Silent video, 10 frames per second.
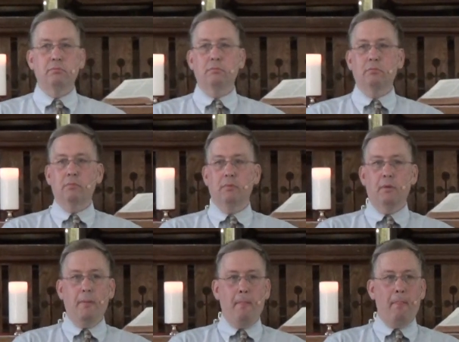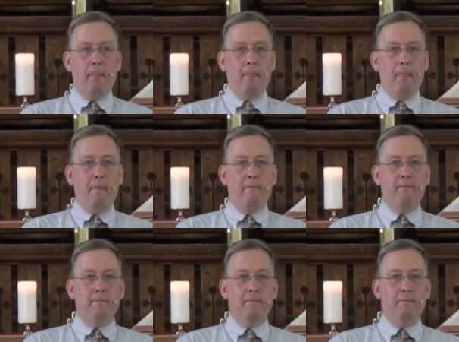
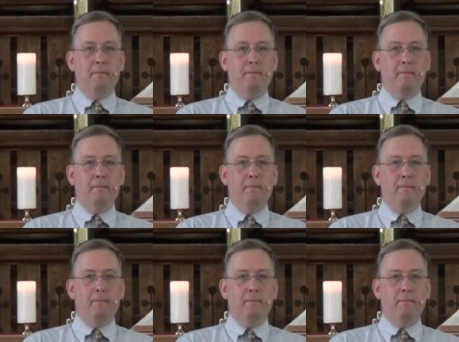No one is speaking in this clip.